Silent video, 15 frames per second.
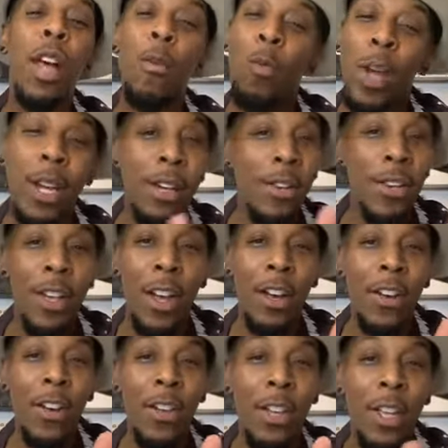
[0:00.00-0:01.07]
I'm waiting on
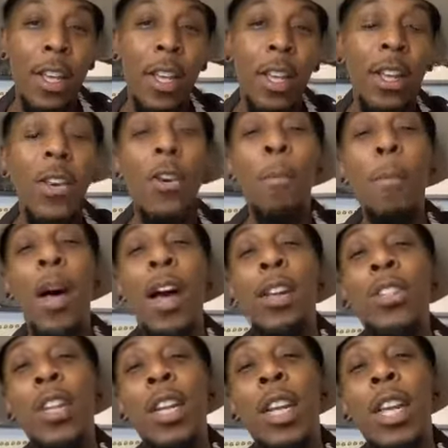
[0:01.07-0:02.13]
y'all. Go
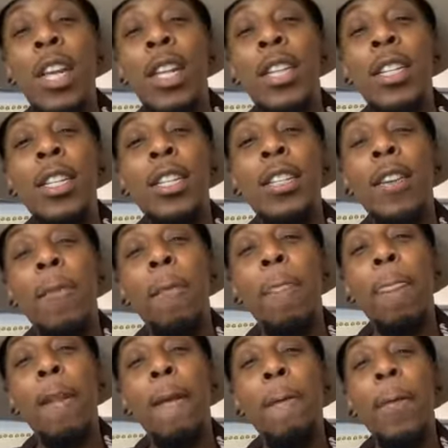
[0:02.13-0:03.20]
marching in.
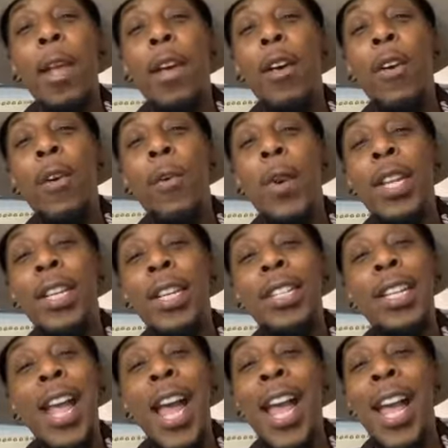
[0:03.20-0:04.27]
Oh, when the
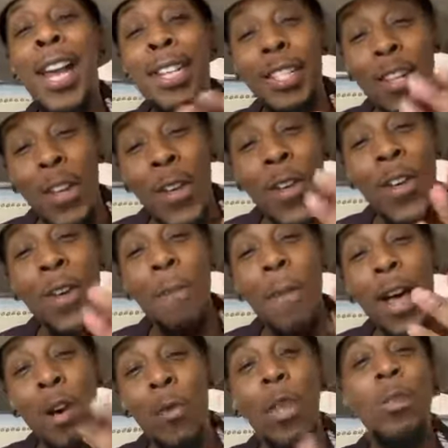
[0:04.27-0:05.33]
saints go
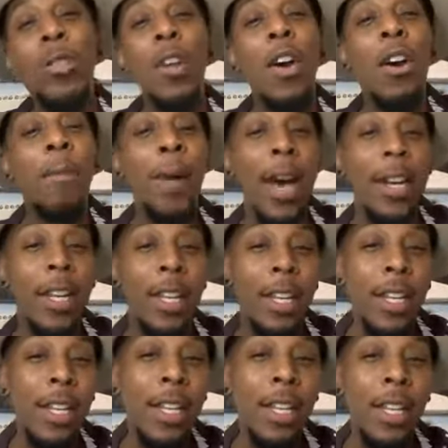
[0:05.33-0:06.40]
marching, we're gonna talk about it.
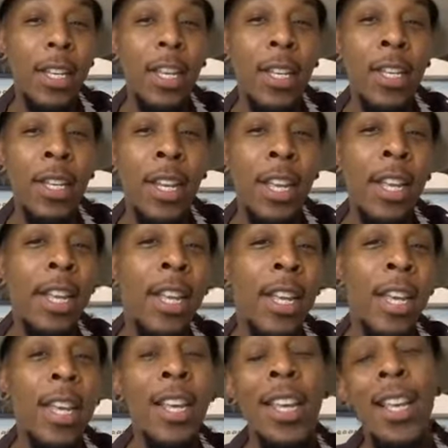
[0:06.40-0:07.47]
In
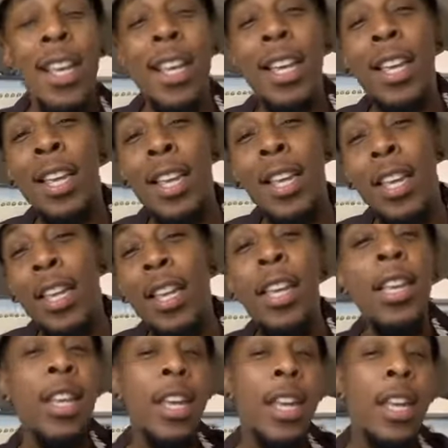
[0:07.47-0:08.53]
the
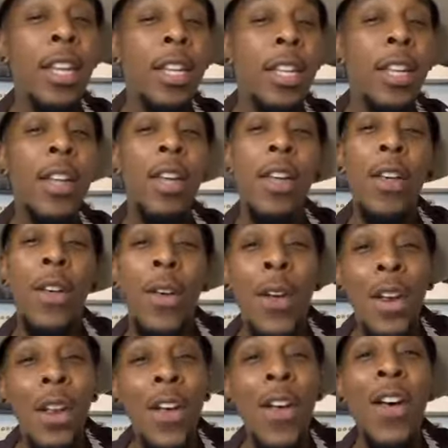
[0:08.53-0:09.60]
end,
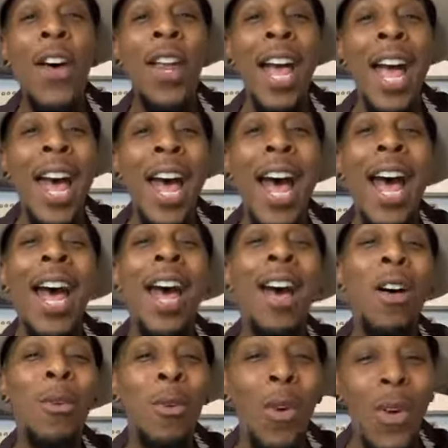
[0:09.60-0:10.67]
oh Lord,
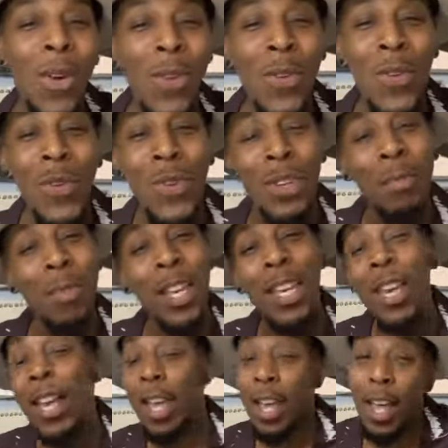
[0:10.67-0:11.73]
I want to
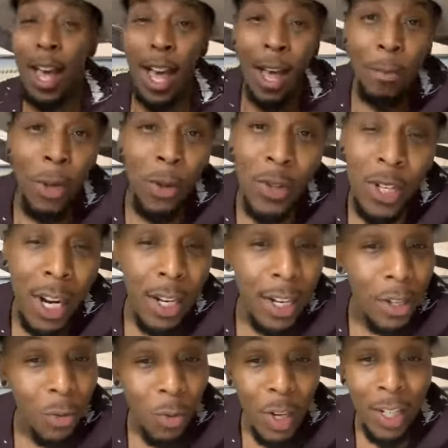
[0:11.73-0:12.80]
be. I'm gonna say
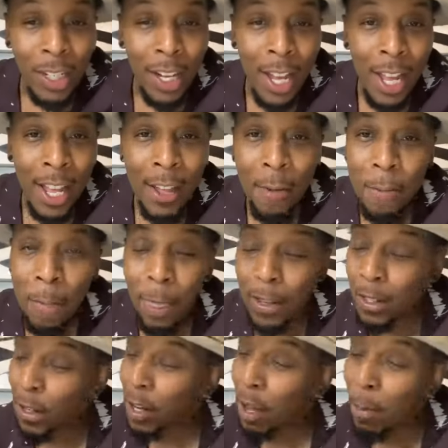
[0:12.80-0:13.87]
this one time,
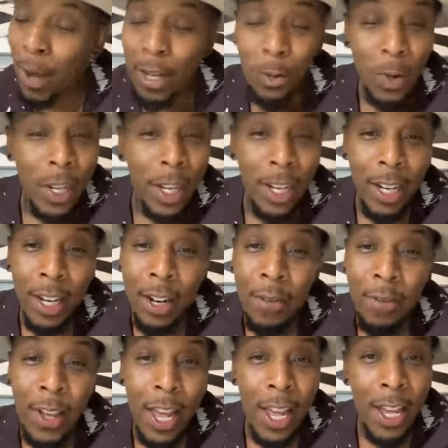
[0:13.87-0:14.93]
so y'all might as well get in here
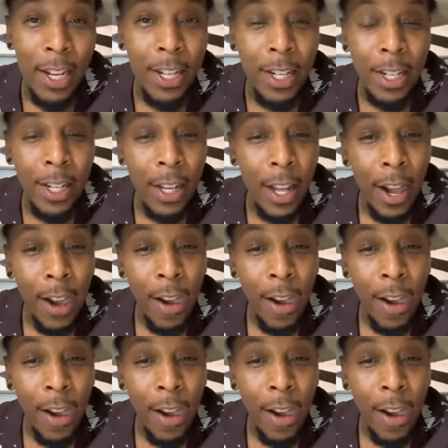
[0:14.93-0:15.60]
fast.